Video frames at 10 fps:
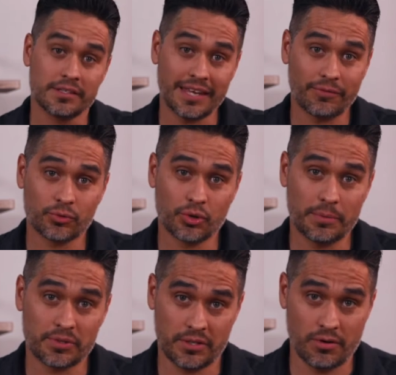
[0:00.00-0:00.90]
several
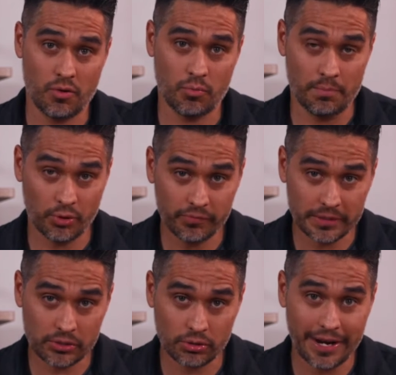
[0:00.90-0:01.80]
trips to the home
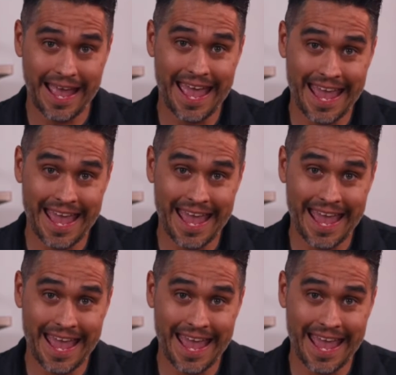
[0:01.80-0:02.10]
improvement store,